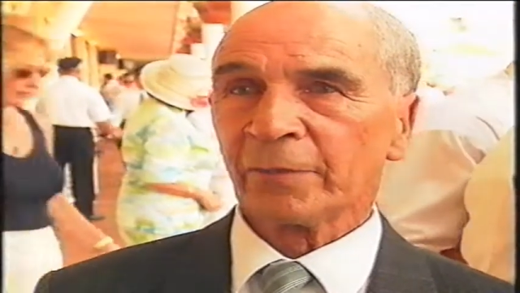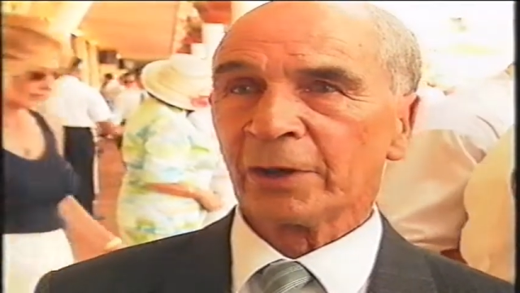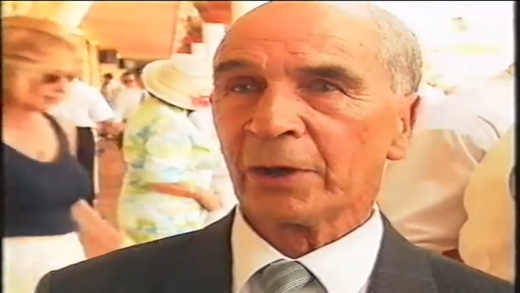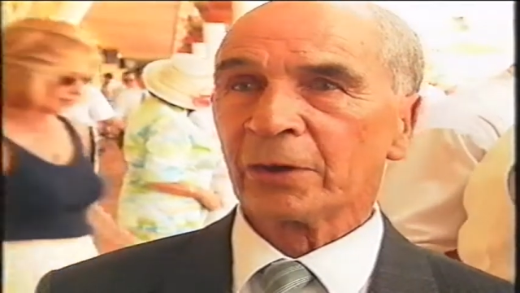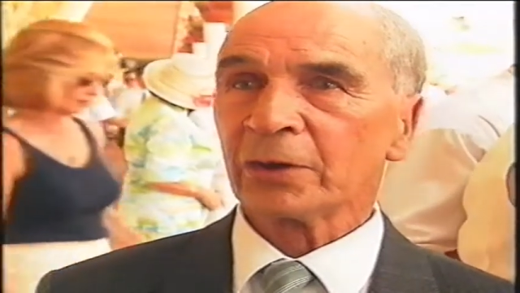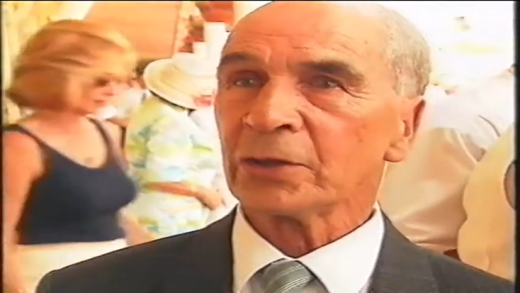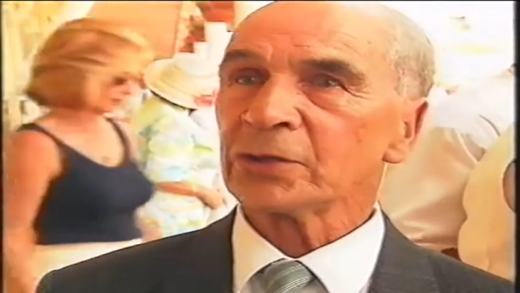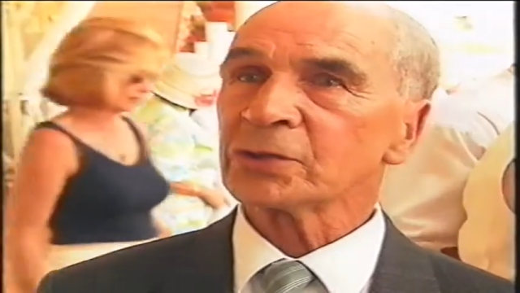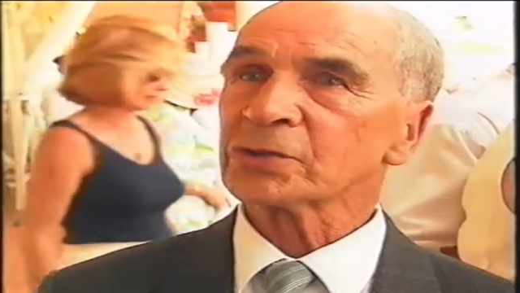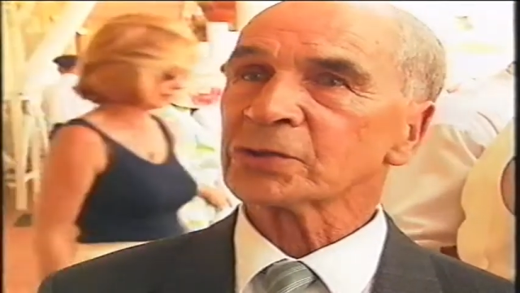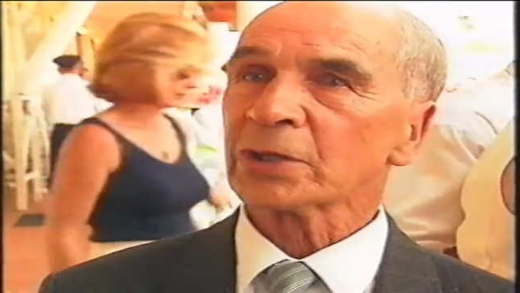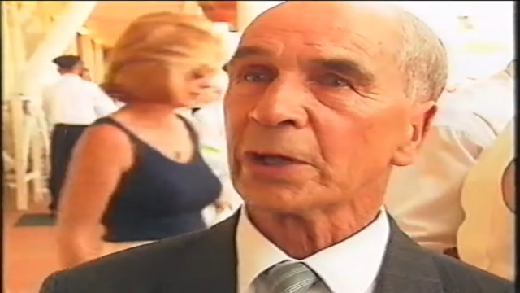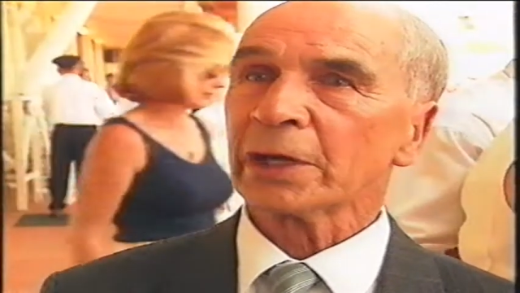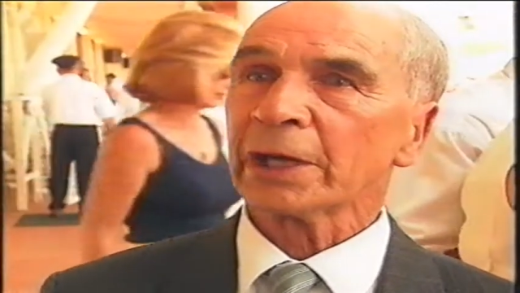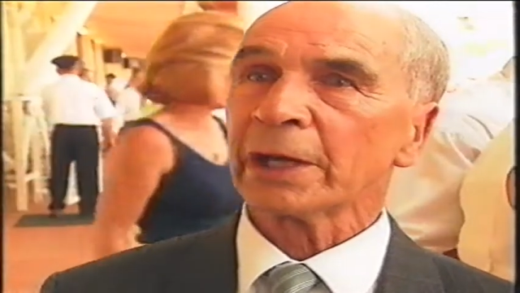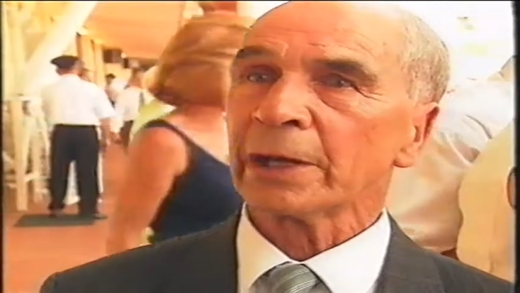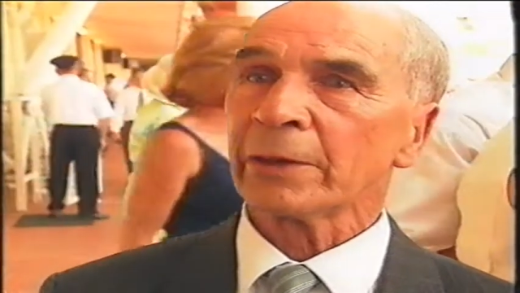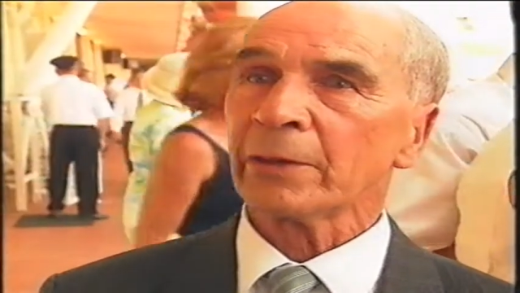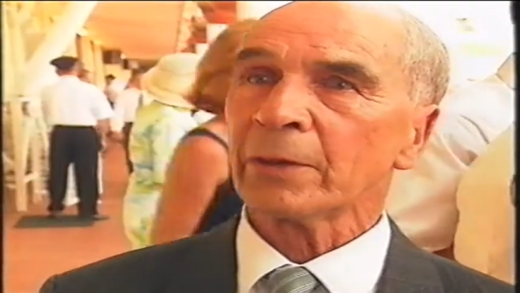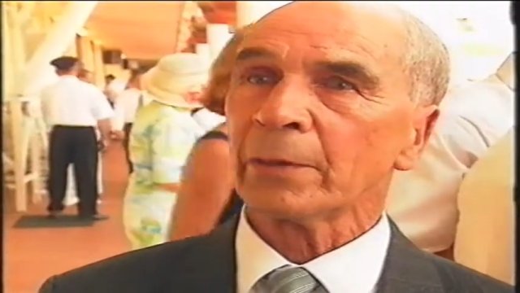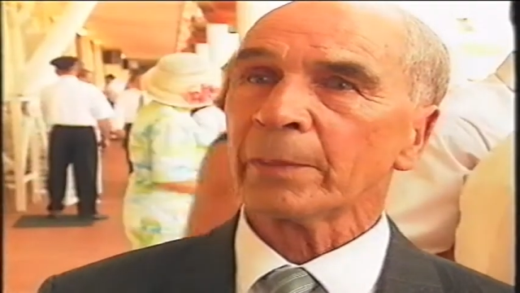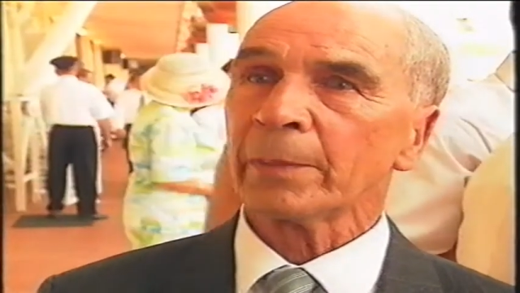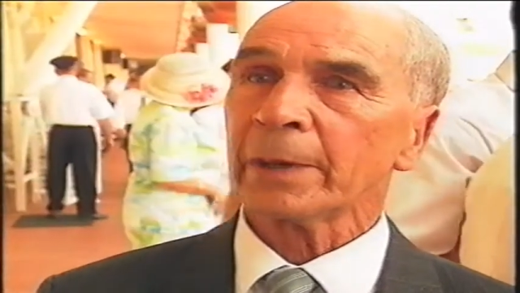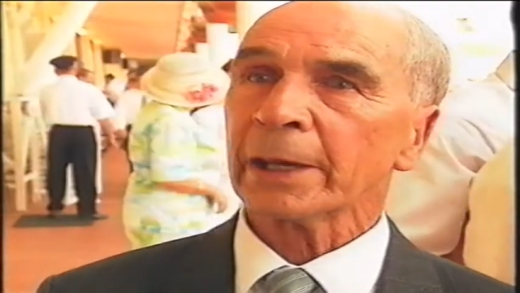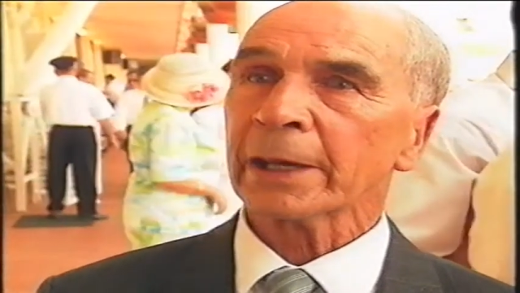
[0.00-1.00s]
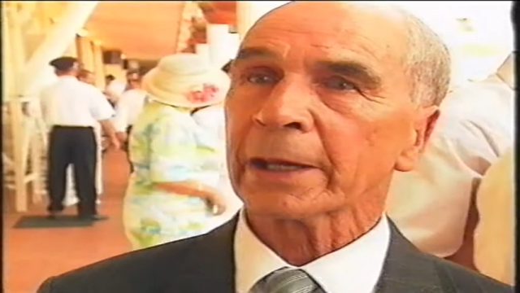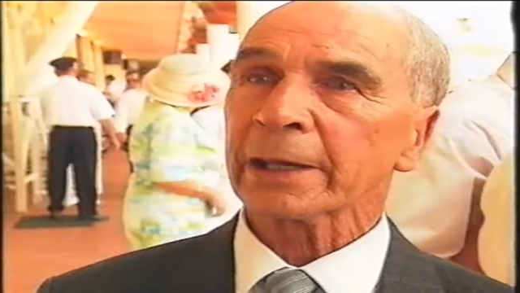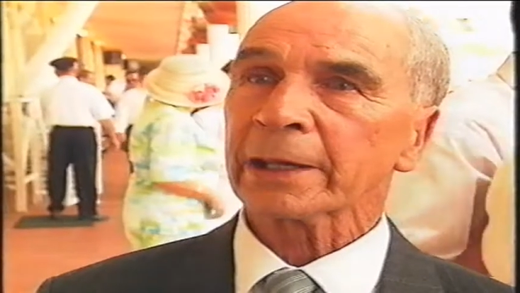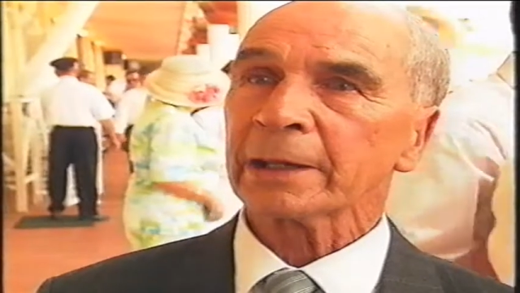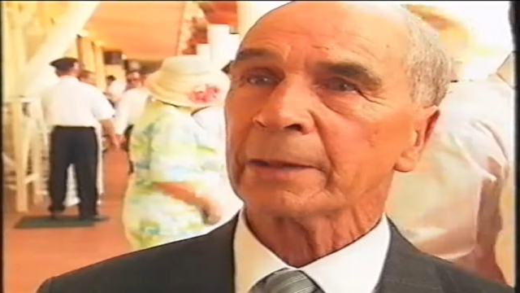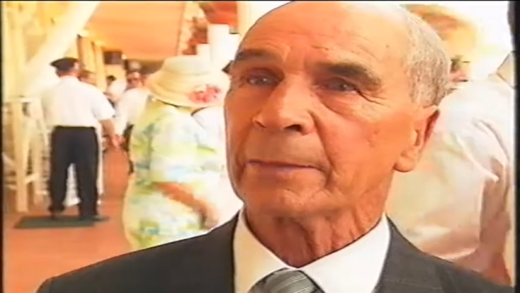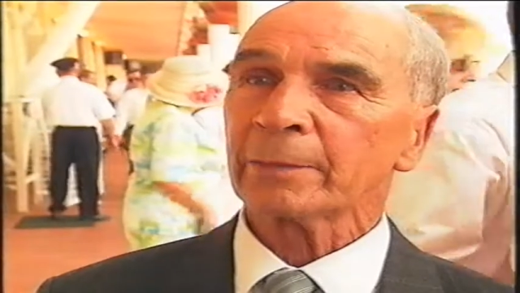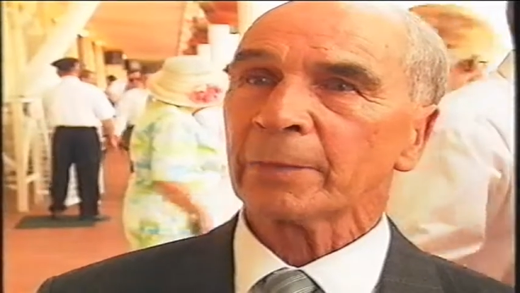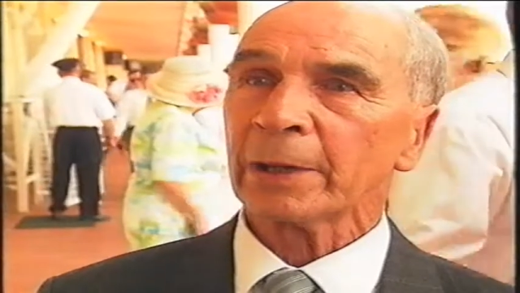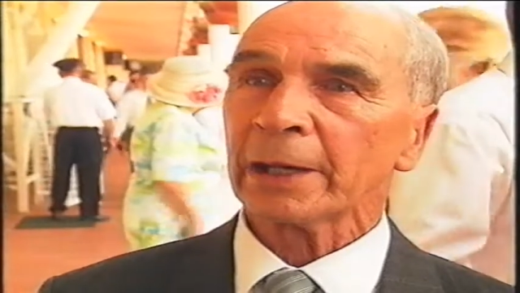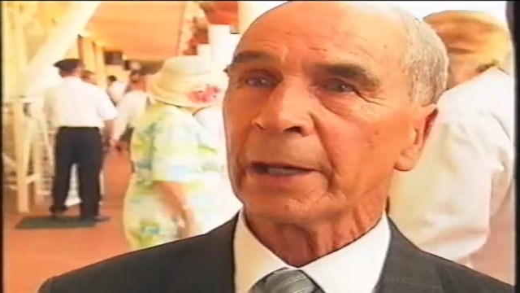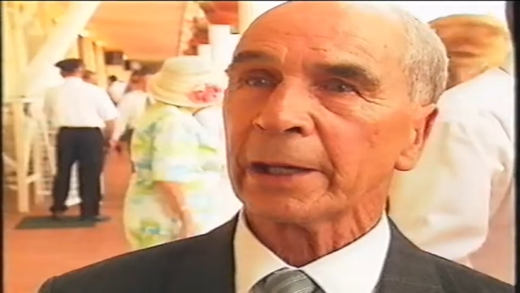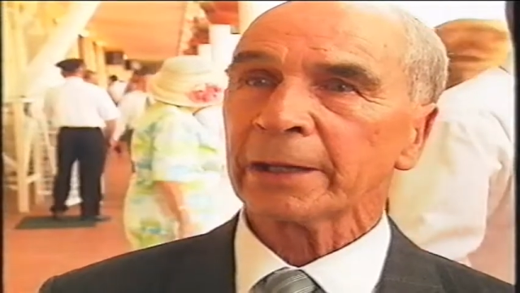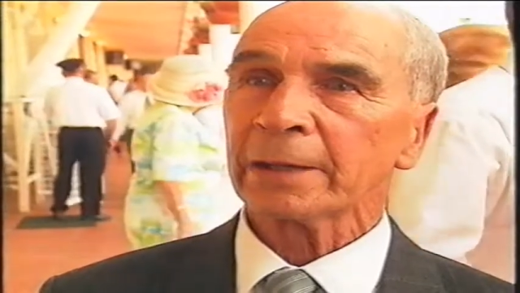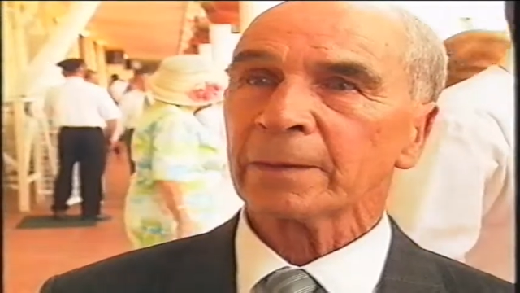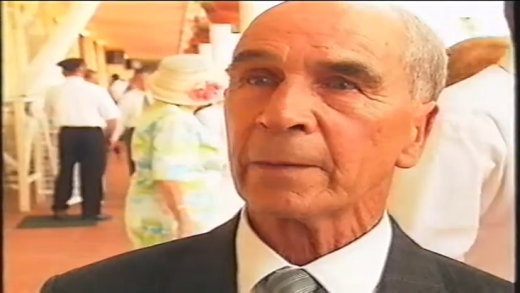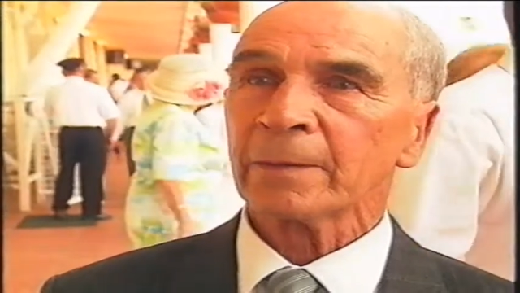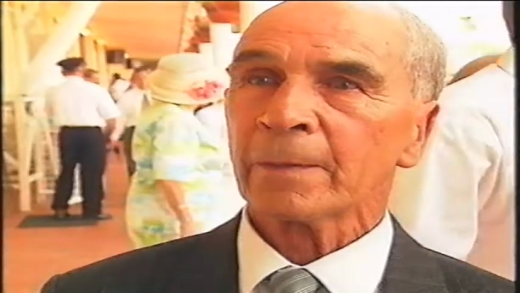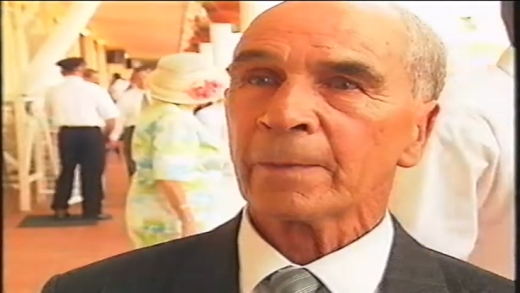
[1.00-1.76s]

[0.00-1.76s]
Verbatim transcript: very sad, Rebecca, but